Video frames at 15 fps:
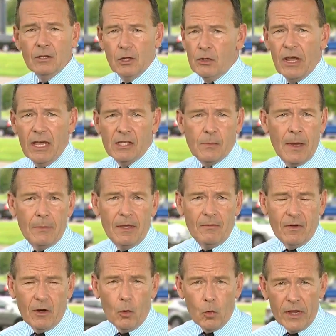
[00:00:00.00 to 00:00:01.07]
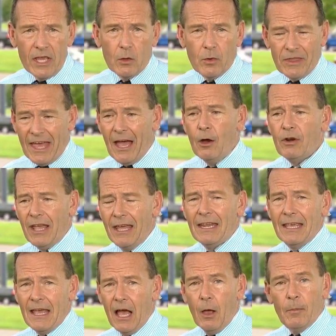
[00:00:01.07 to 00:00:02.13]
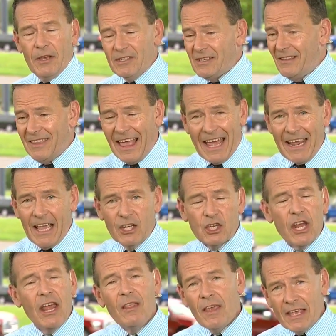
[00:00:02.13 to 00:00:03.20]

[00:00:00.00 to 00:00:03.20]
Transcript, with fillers: two days, maybe even a week without any help, because at that age,